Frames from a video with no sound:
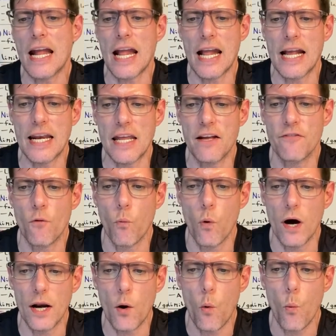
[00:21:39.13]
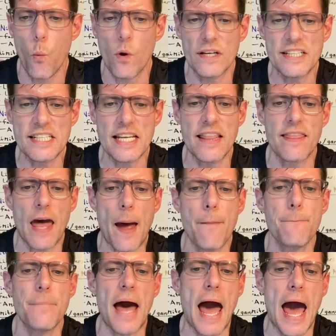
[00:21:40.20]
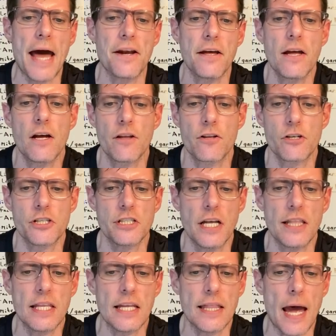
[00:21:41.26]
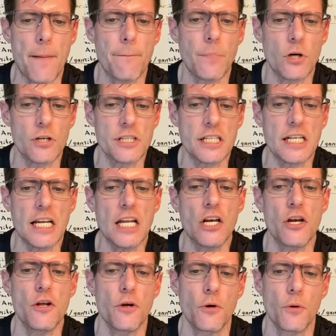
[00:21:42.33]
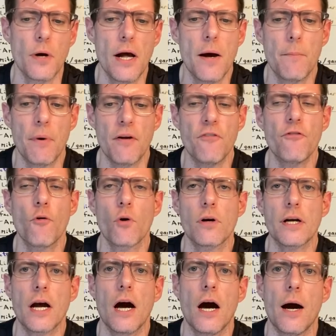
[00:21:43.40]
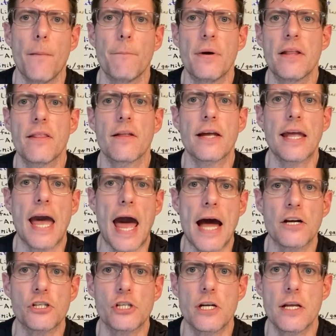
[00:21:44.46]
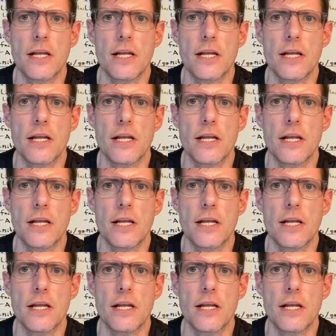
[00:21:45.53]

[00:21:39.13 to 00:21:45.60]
And if one wants it that bad, there's nothing that person can do but fork up the cash.